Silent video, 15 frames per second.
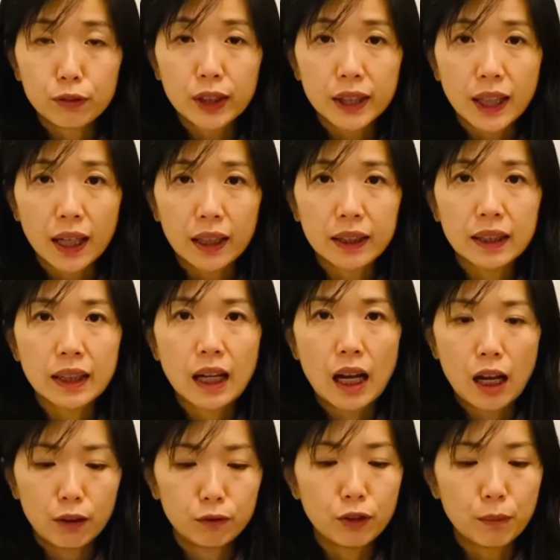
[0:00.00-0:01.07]
day,
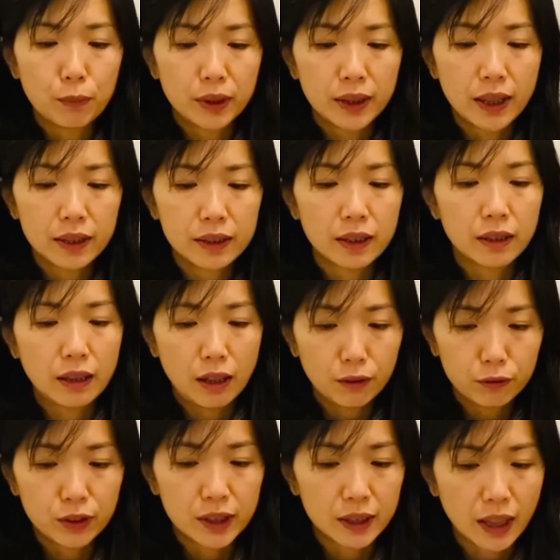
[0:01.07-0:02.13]
every minute,
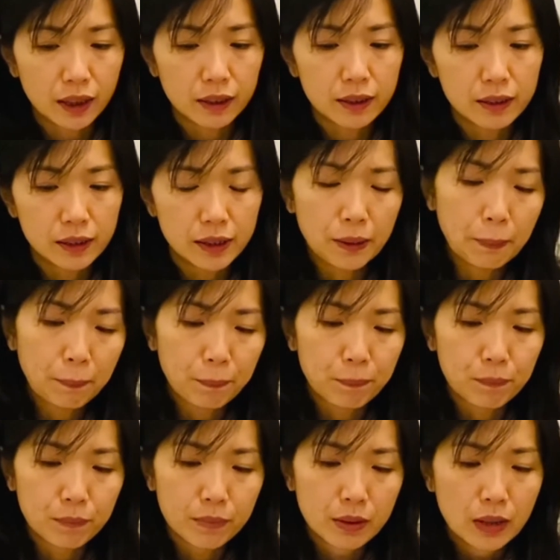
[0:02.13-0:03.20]
every second,
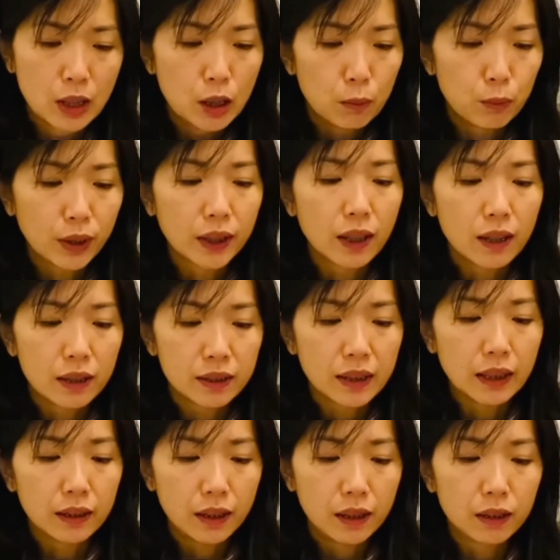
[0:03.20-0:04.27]
bringing us an
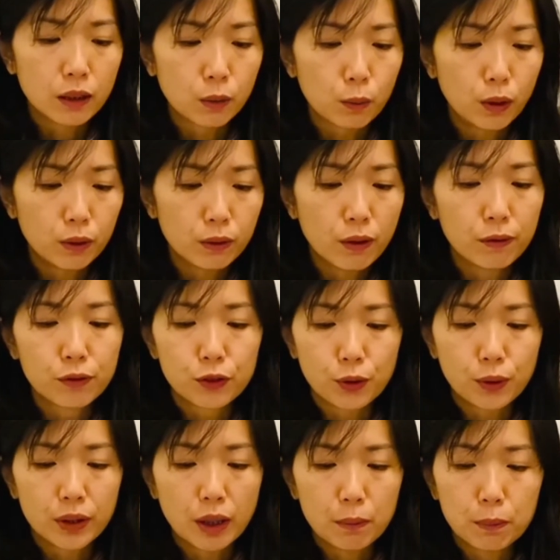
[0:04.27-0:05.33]
inner glow of joy
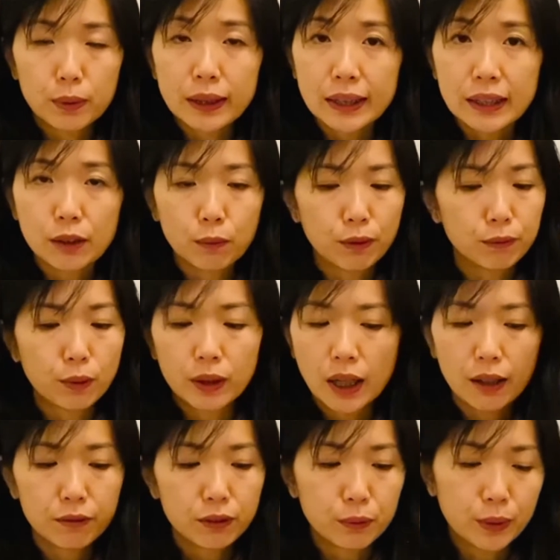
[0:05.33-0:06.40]
and peace with
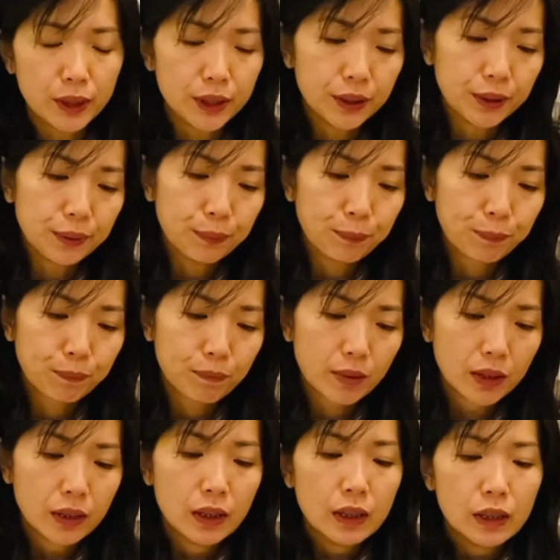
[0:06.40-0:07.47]
whatever we do,
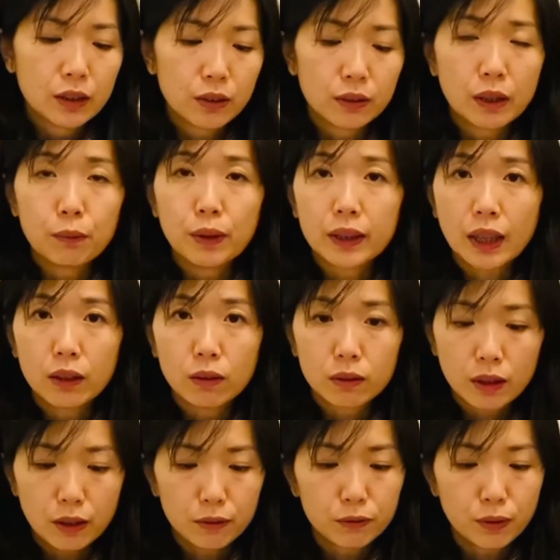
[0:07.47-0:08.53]
so that we can look
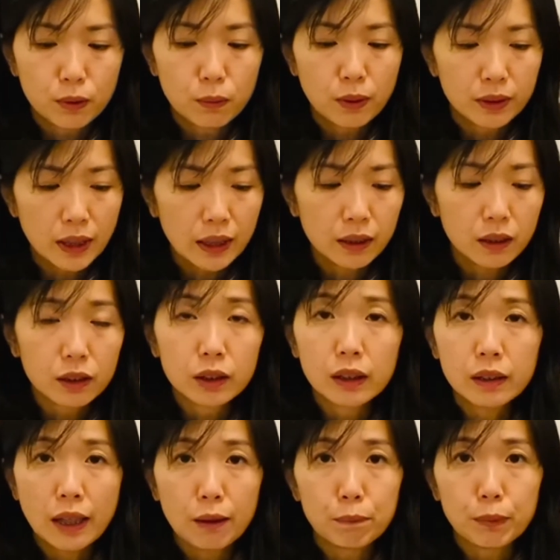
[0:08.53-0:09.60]
out for one another
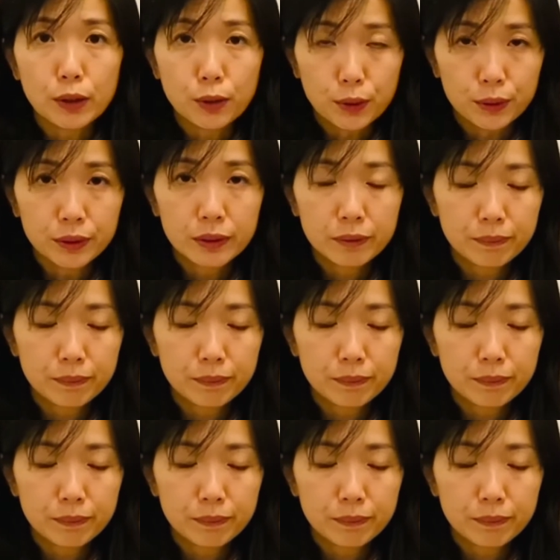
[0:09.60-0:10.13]
and beyond.